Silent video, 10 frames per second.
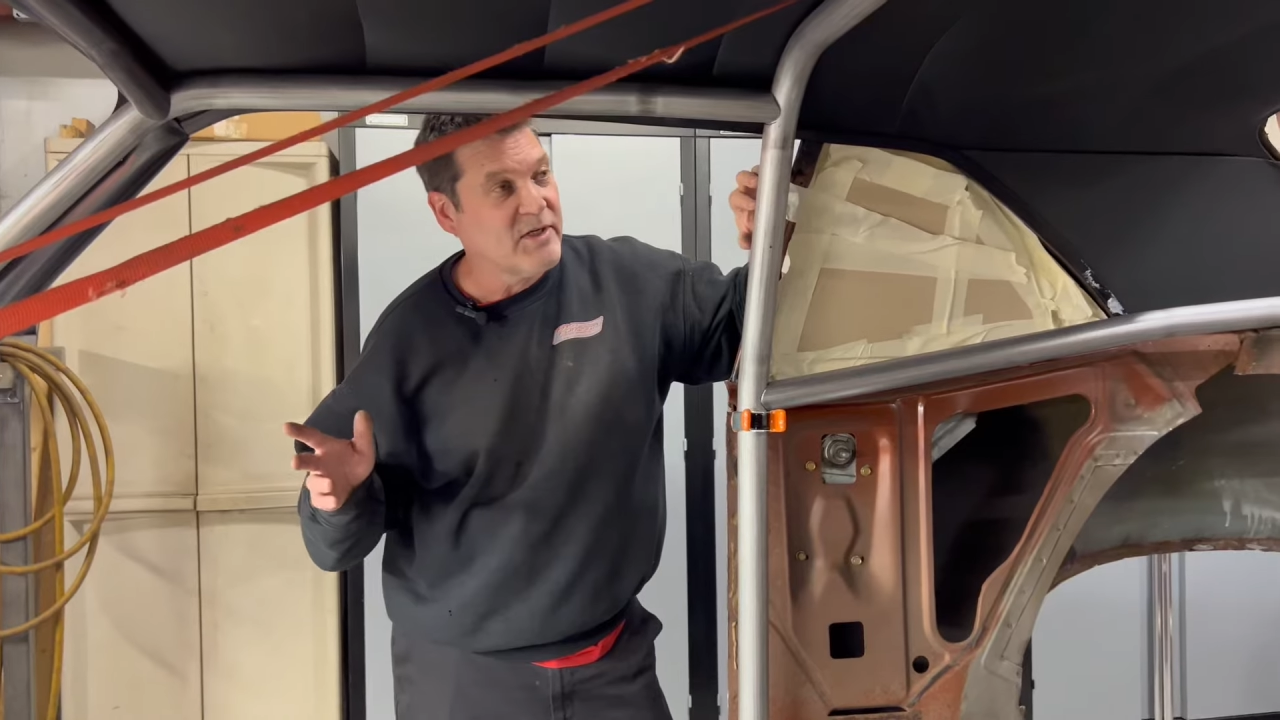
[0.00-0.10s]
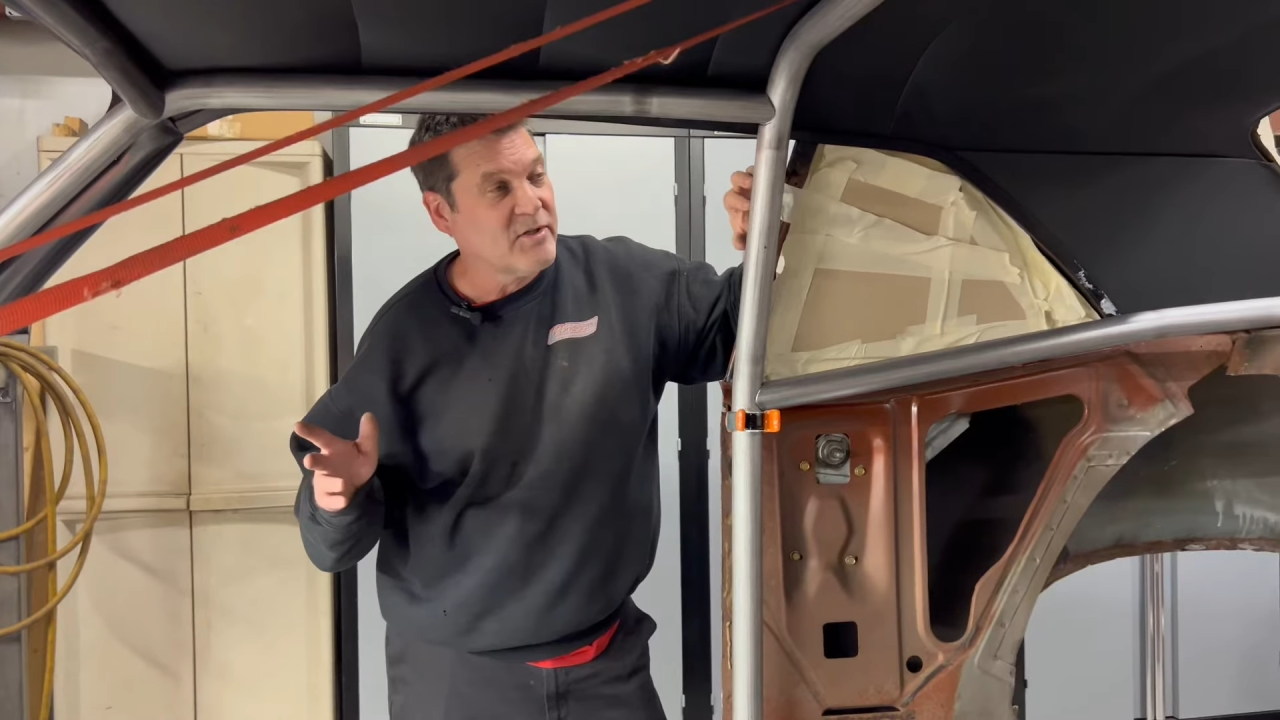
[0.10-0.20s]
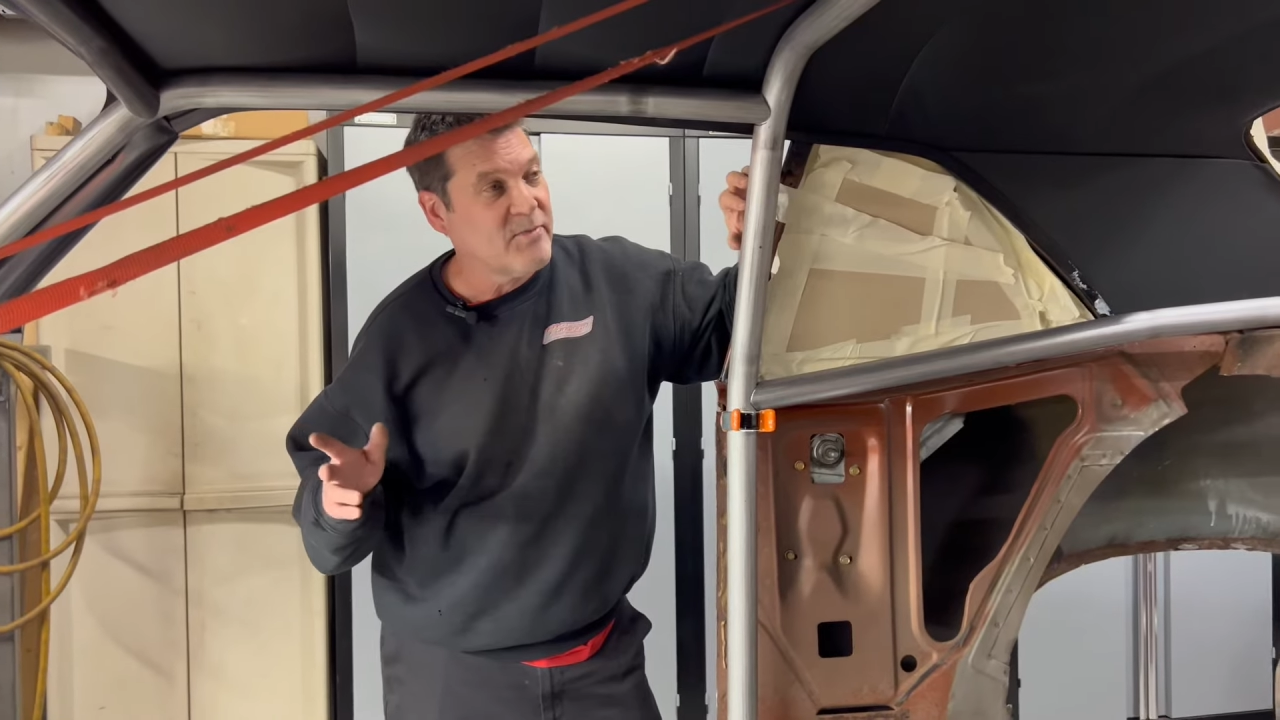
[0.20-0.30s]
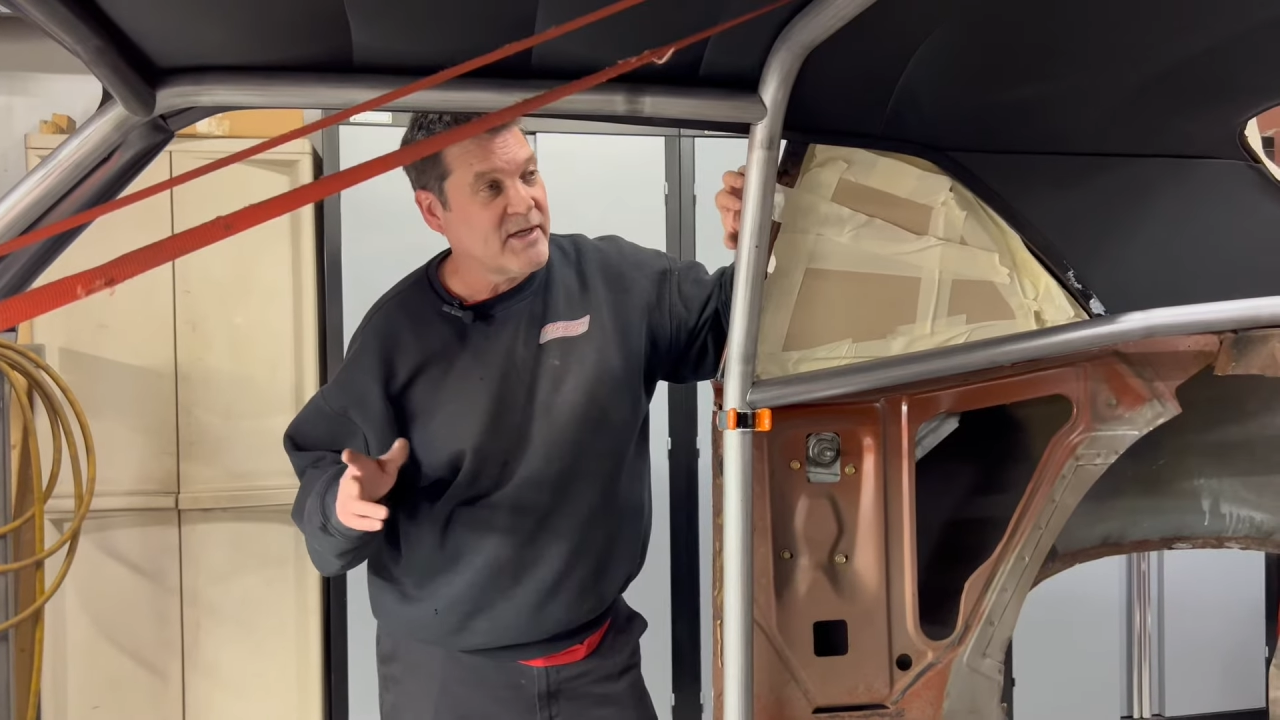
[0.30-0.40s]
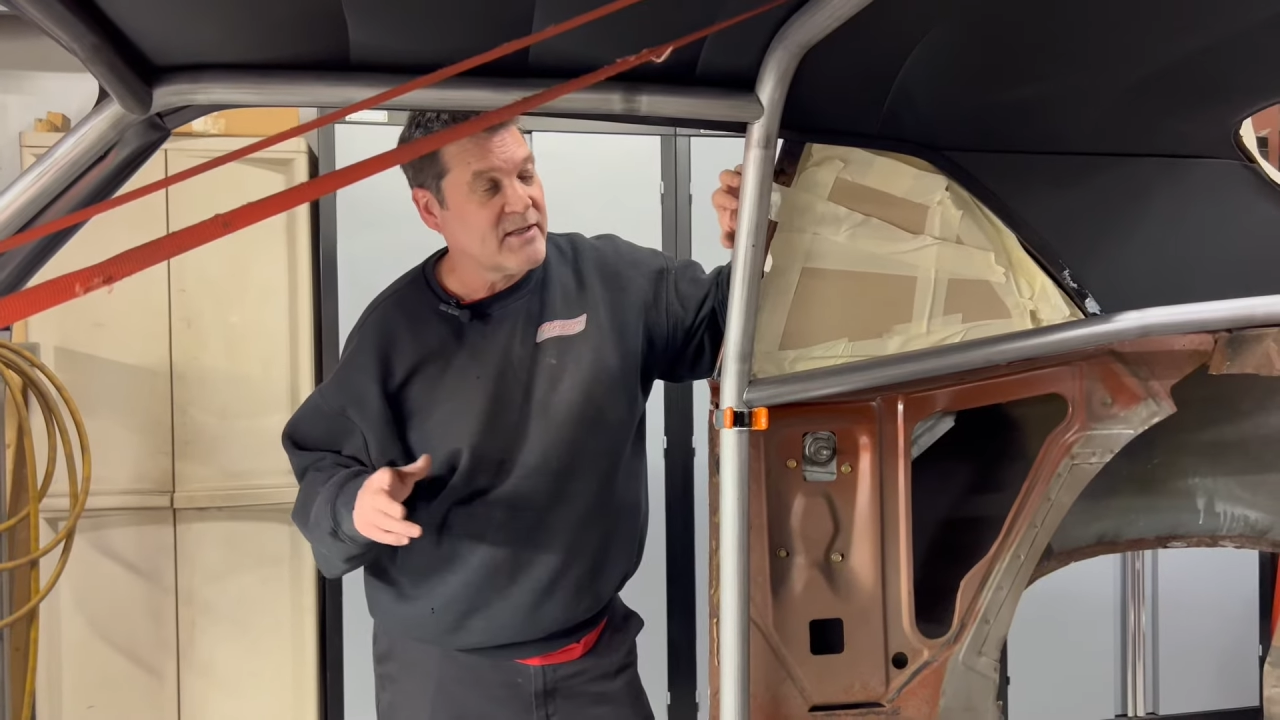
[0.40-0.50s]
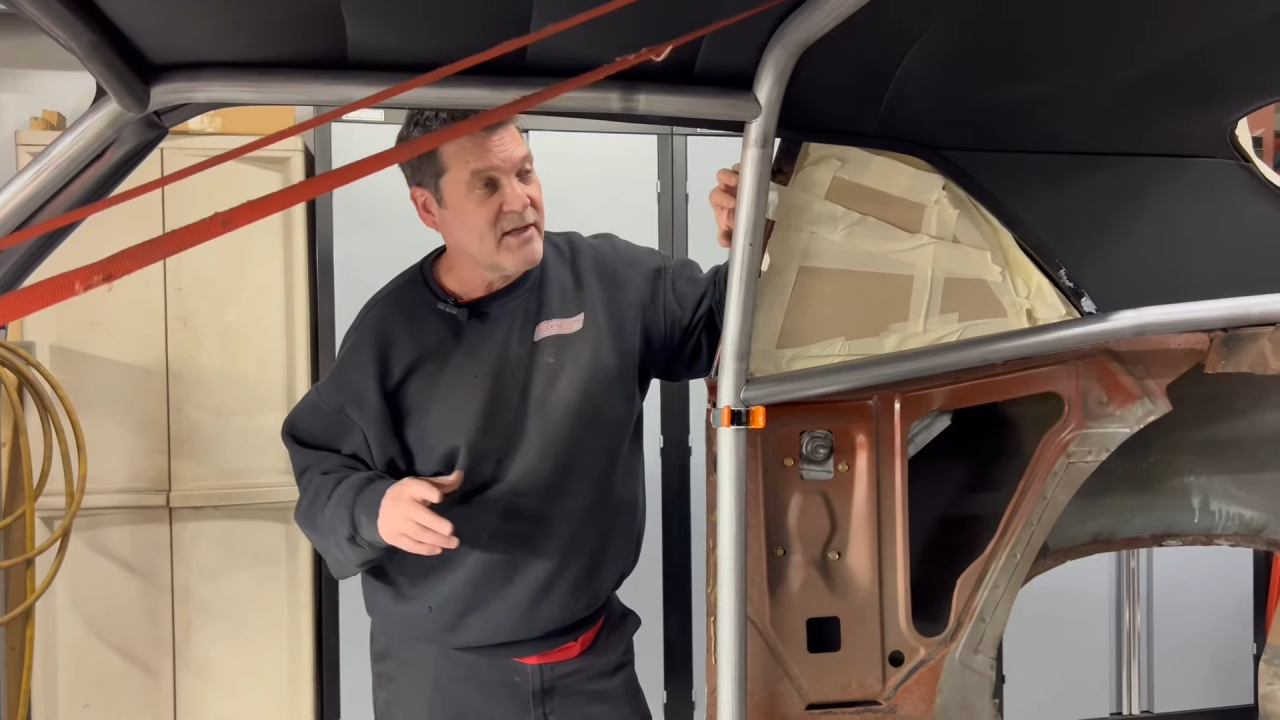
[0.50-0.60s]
build, but